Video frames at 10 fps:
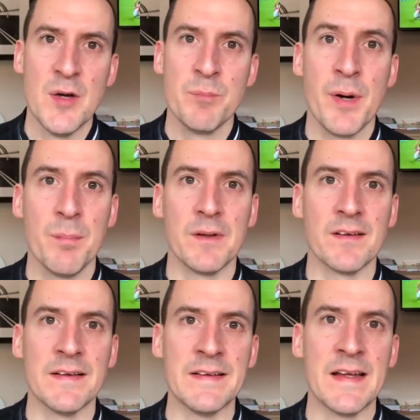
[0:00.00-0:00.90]

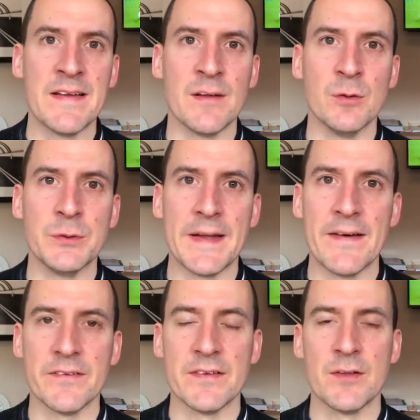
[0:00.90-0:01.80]
publicly lay the law
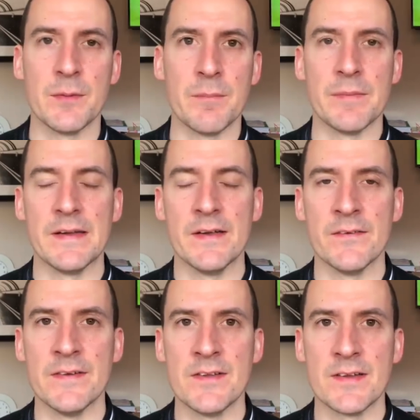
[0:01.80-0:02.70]
down to him
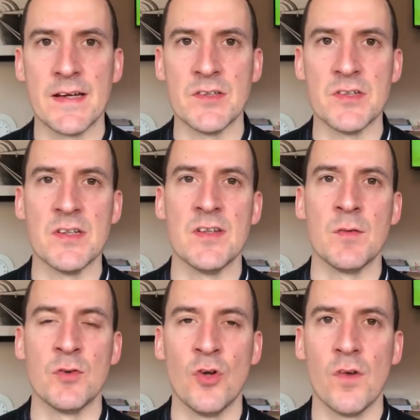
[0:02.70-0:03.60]
on this occasion, is
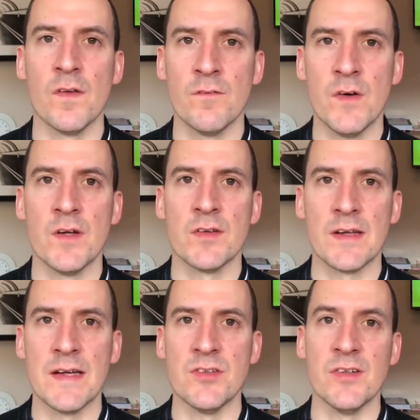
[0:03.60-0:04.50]
it's not the first
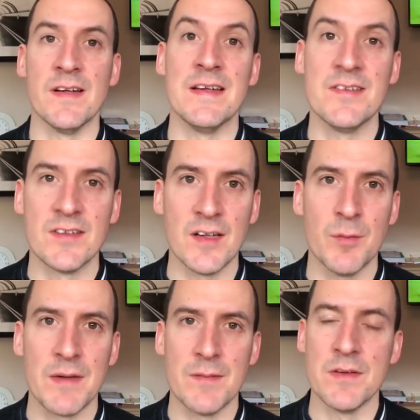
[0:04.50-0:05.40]
occasion, and he is the
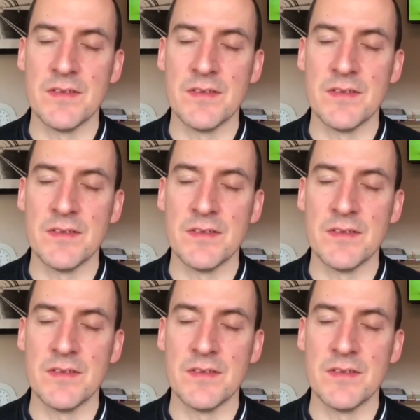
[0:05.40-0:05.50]
club captain.